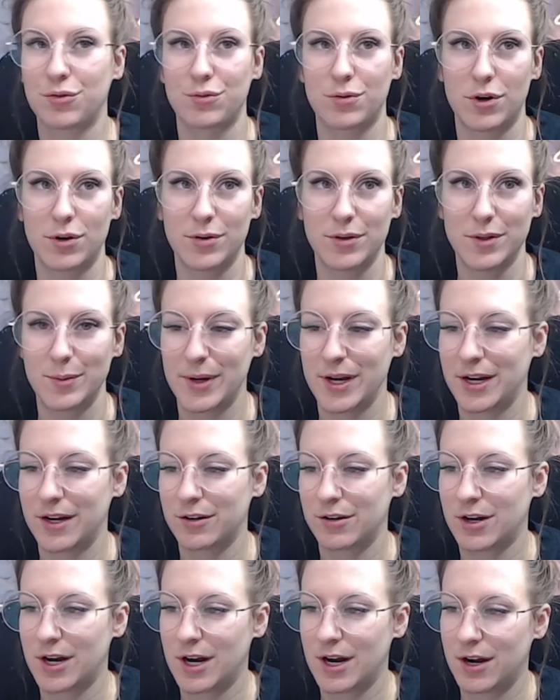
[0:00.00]
throwing the paint
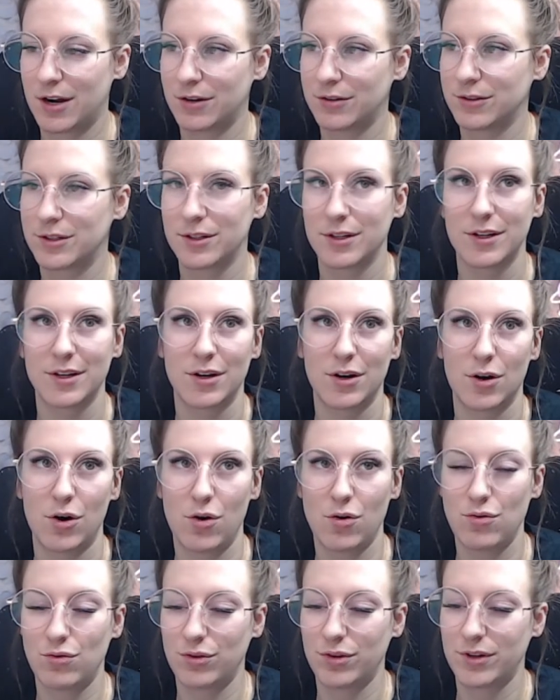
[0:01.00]
around.
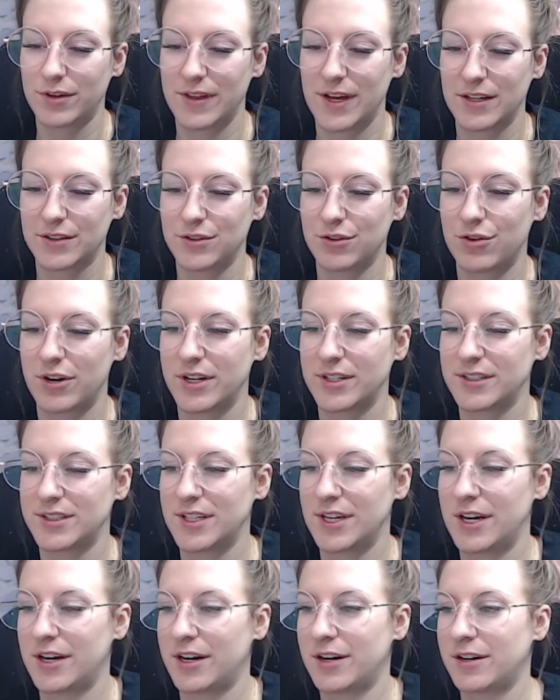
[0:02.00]
Oh, look, that's a
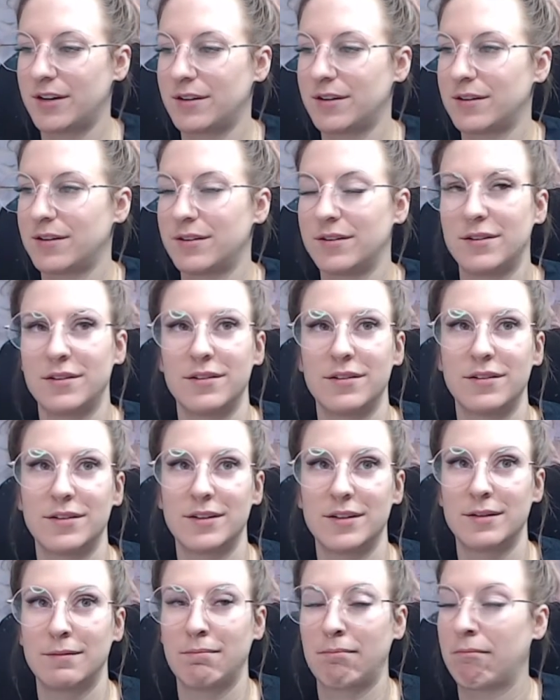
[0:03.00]
crazy hair.
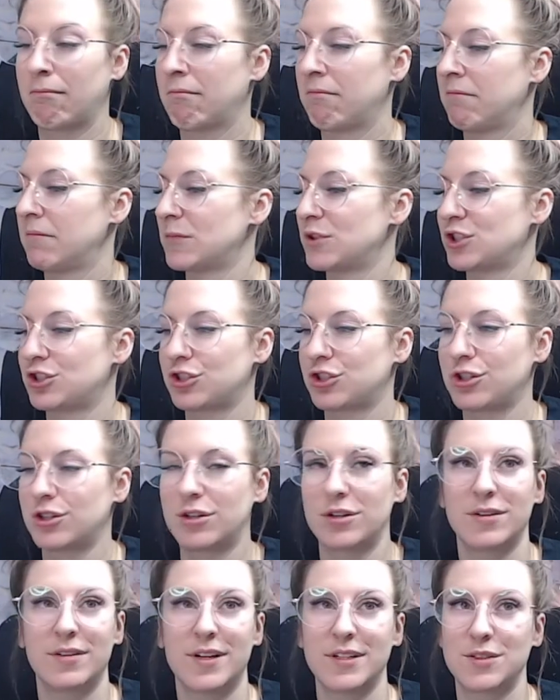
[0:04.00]

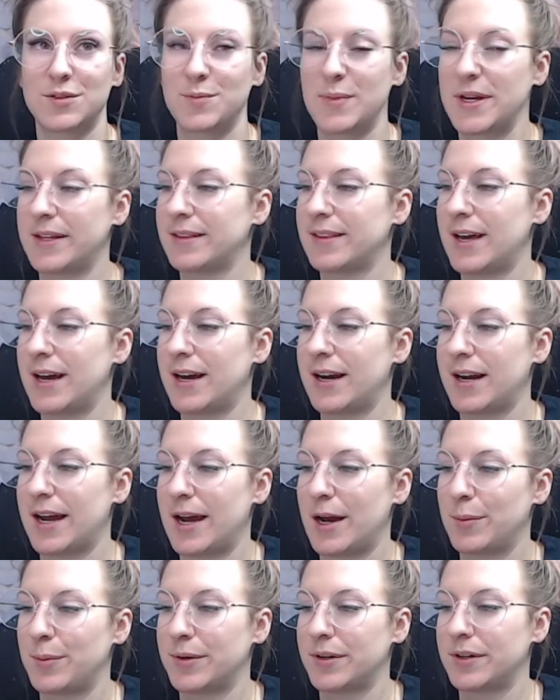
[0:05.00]
Sure, let's make that
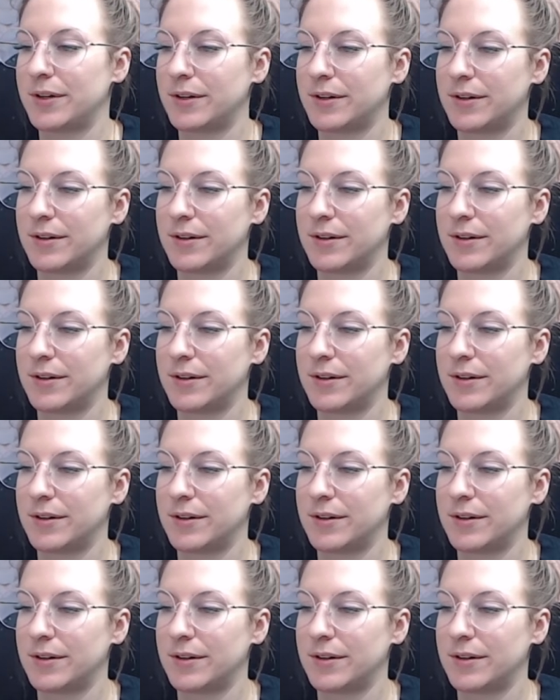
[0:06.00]
happen.